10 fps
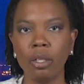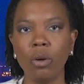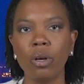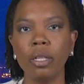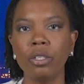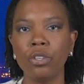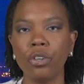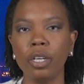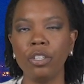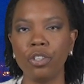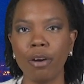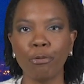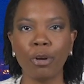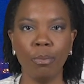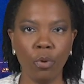local attorney
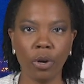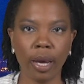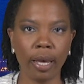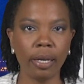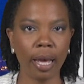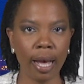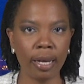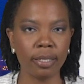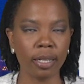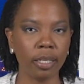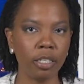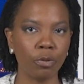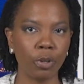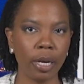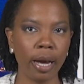Jeffrey Moorhead has, at
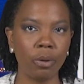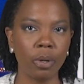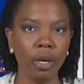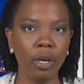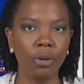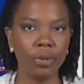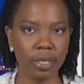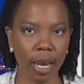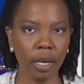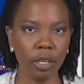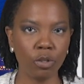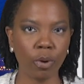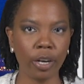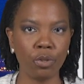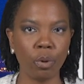least for now, retained his
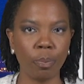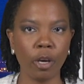right to